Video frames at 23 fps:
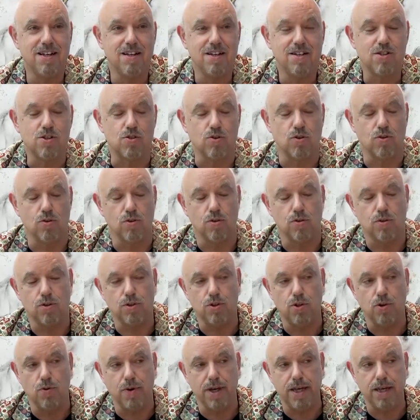So
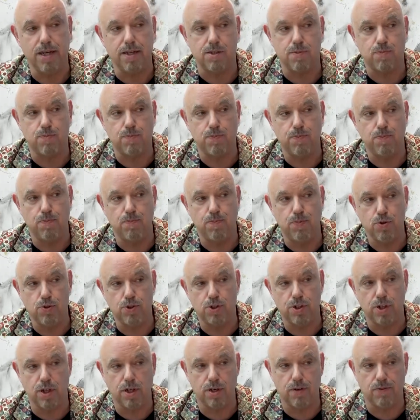UAE is
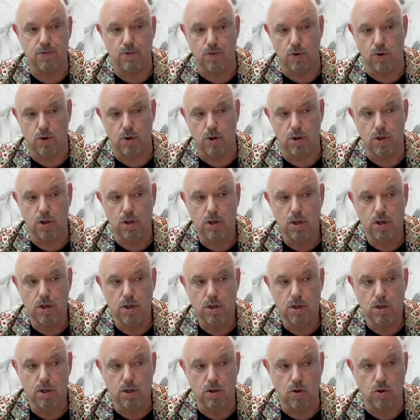pushing for
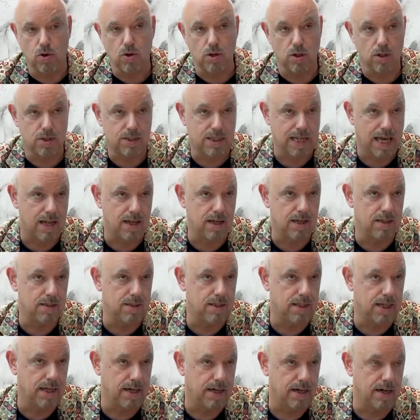local talent
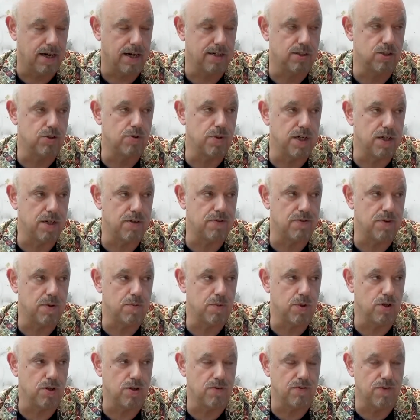that graduated from
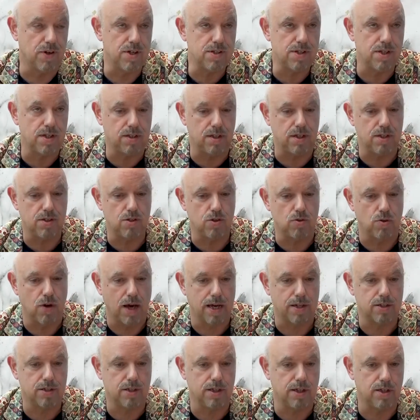the universities to
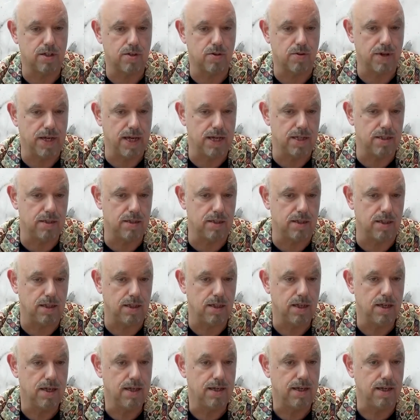actually
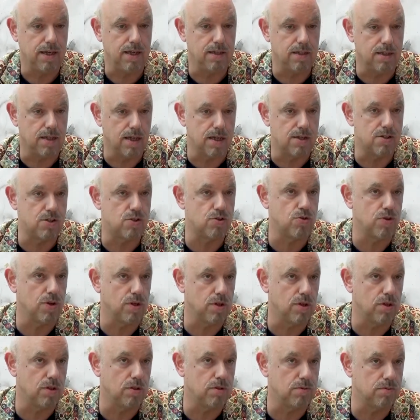creating
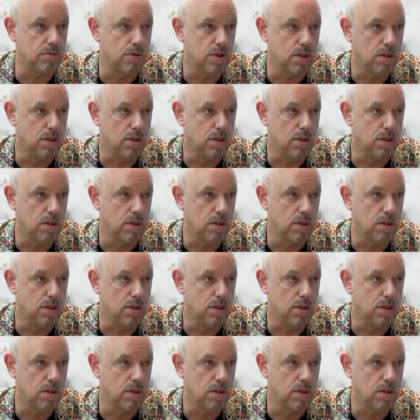industrial